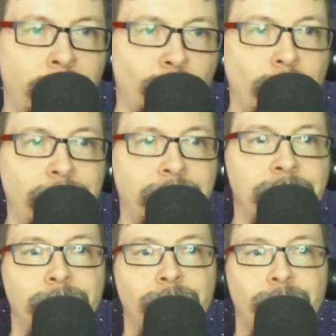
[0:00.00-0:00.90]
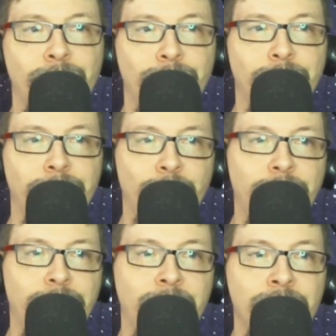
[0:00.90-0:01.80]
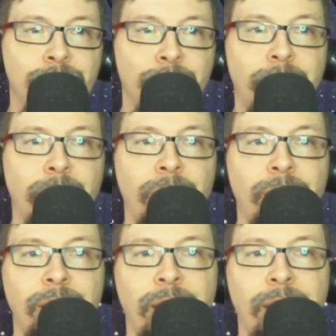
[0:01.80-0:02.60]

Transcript: Ryan went on to recall